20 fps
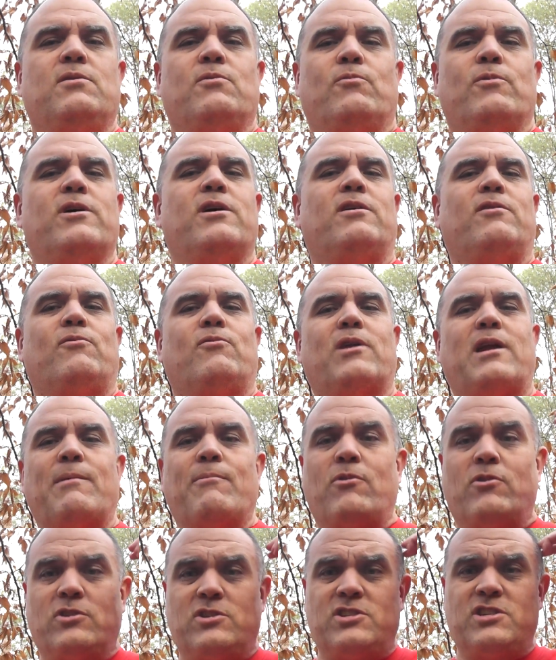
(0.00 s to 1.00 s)
Well, what I'm
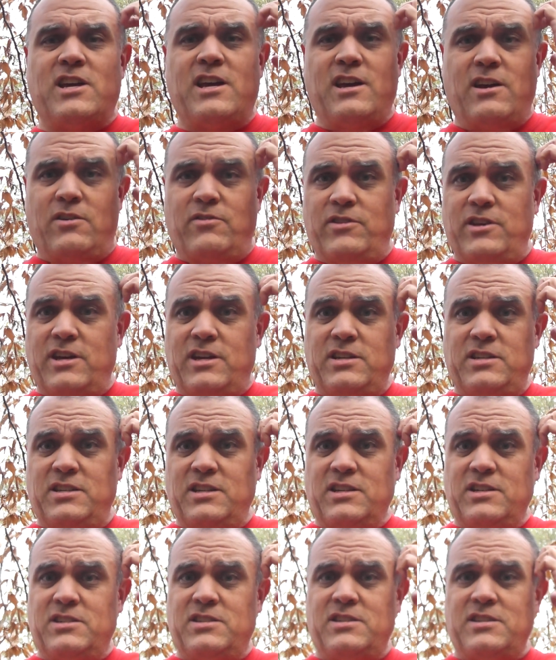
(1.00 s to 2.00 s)
going to say on this
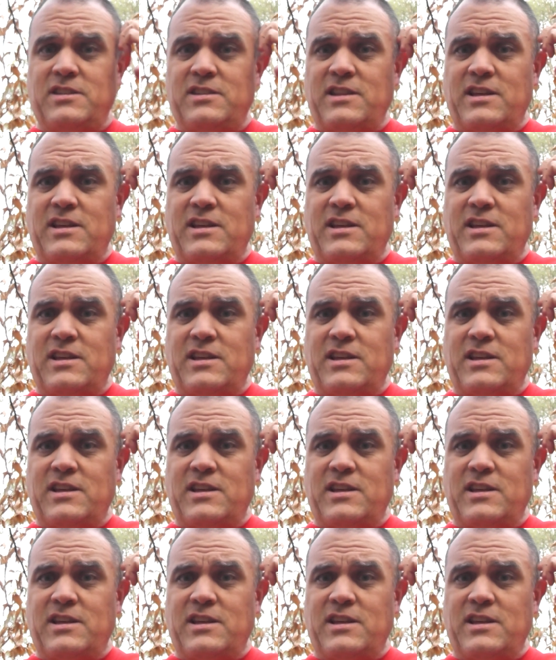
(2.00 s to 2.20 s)
is,